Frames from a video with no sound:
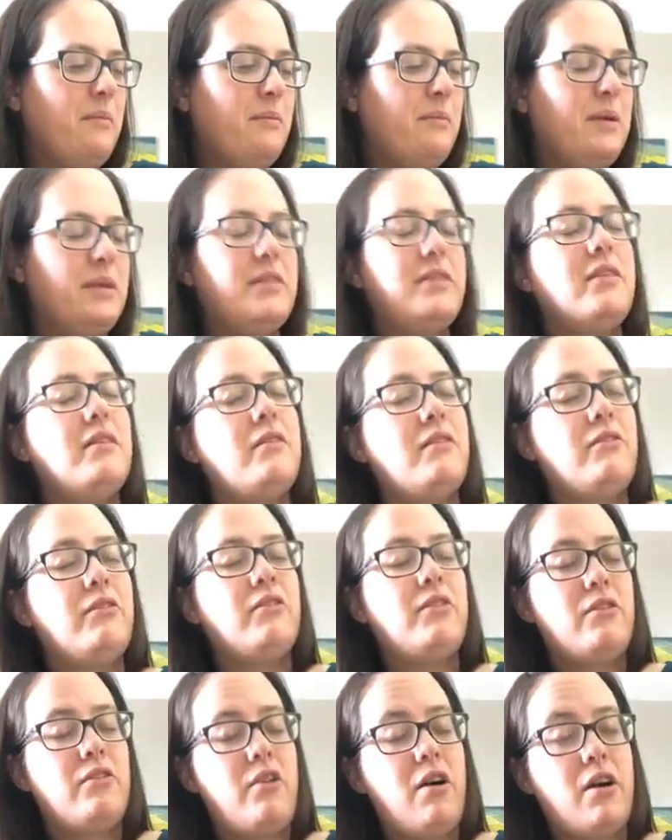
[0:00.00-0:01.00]
But then
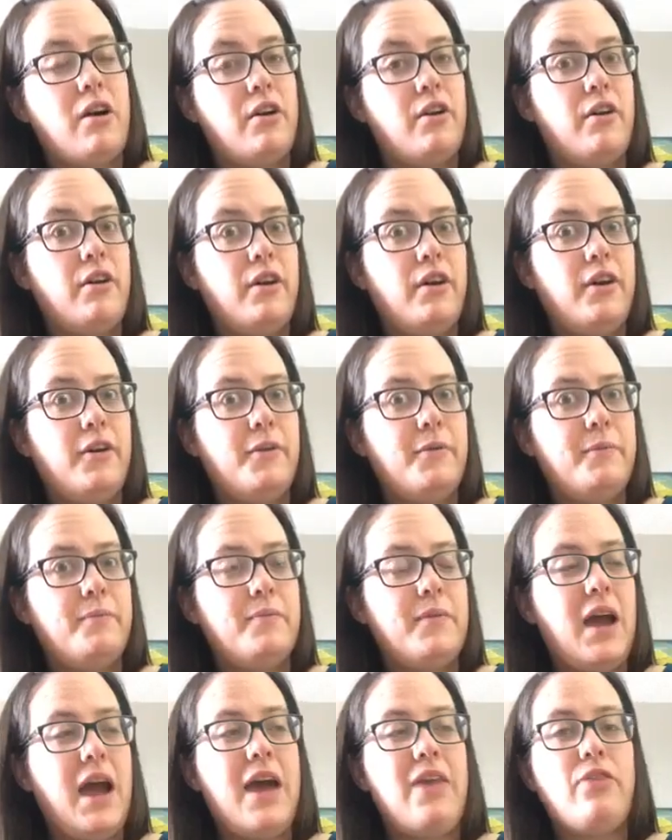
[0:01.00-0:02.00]
they're not going to hurt you,
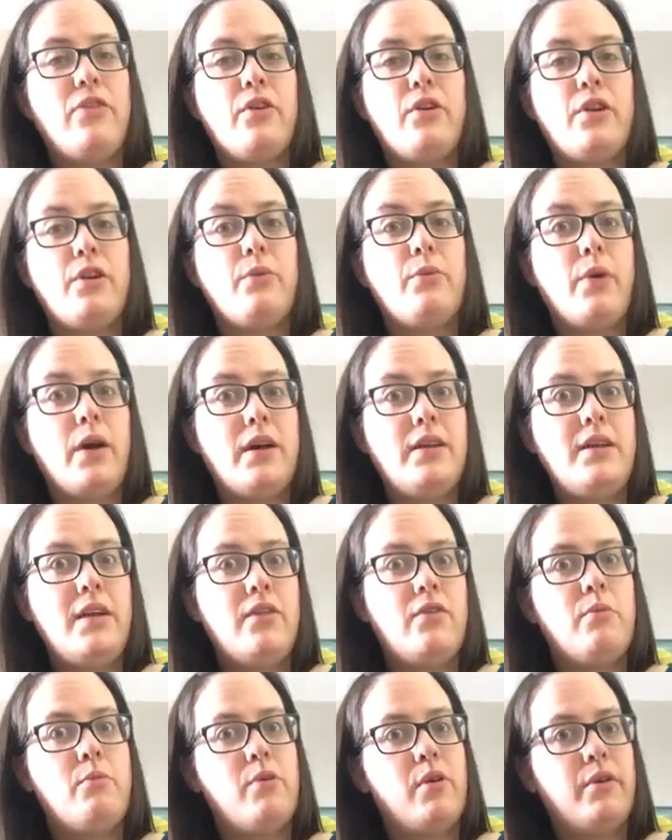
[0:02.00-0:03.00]
and they're going to run, and
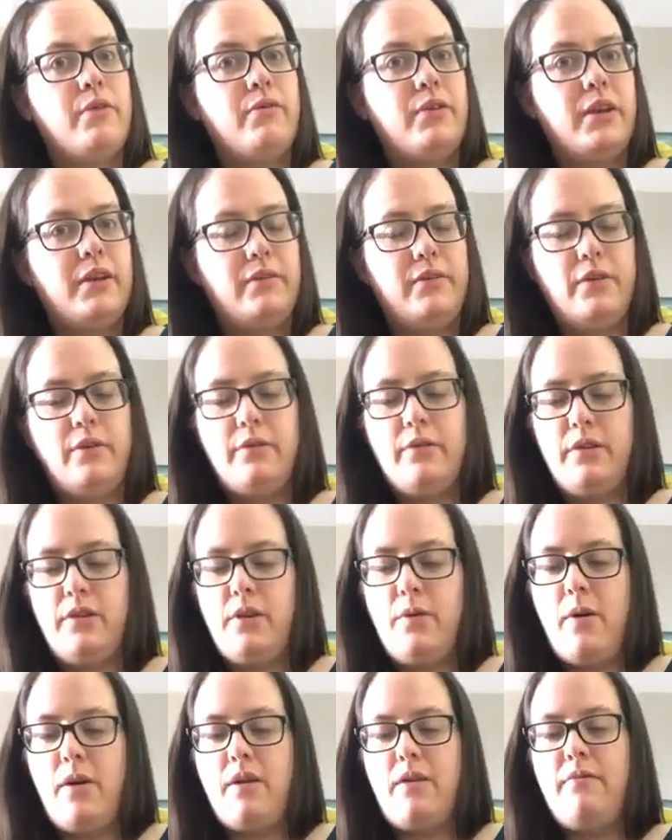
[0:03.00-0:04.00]
they're more afraid of you than
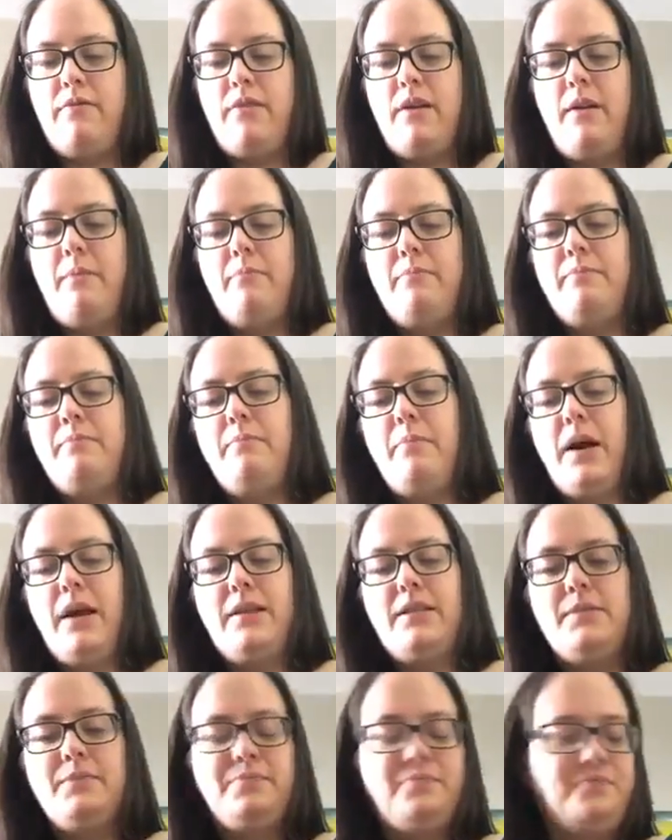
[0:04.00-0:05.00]
you are of them.
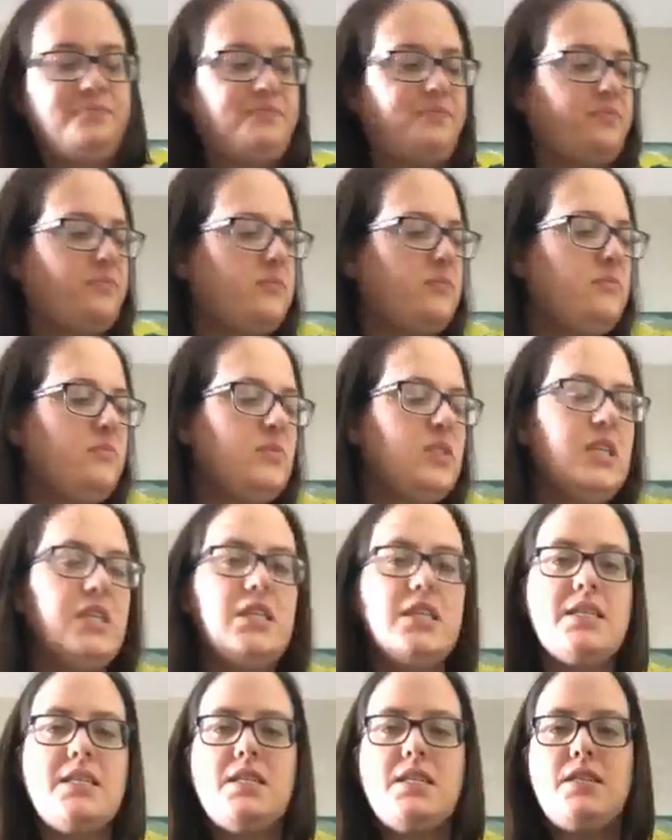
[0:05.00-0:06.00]
But
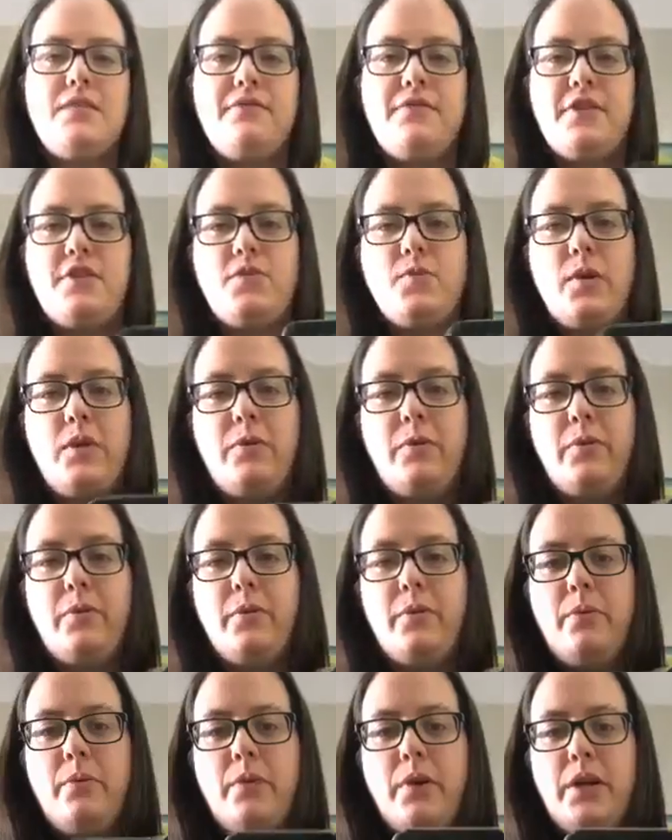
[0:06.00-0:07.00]
this is the first one that
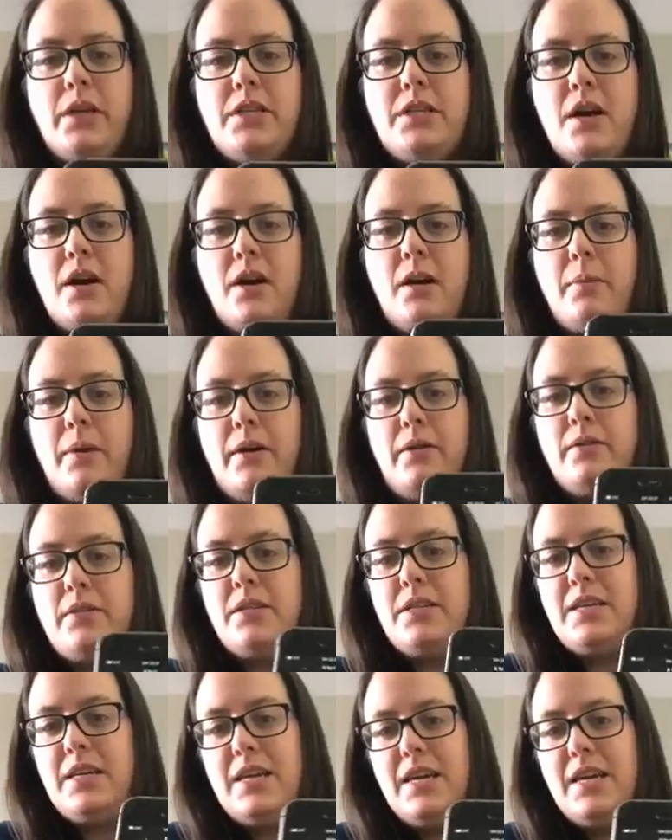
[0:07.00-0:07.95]
we're going to talk about.